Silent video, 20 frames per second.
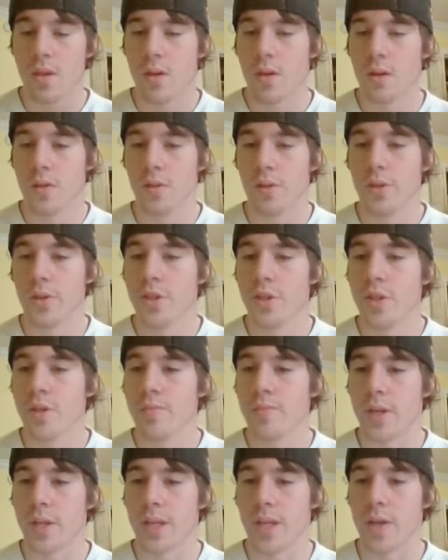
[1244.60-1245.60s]
Illusion,
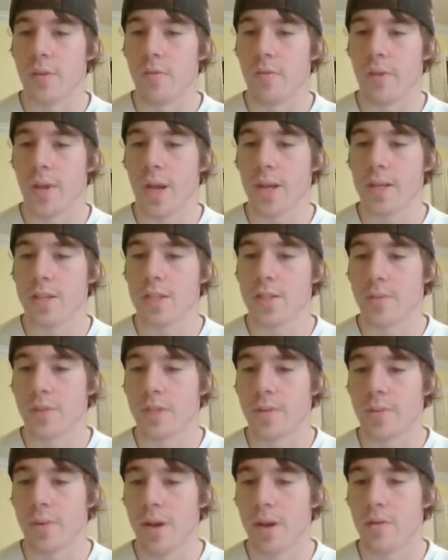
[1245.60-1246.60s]
but he will not
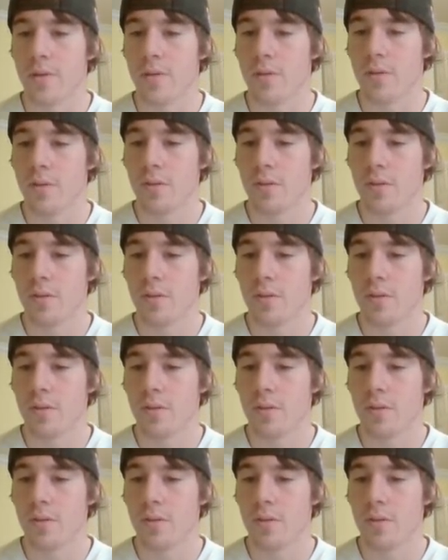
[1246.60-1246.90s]
switch him out.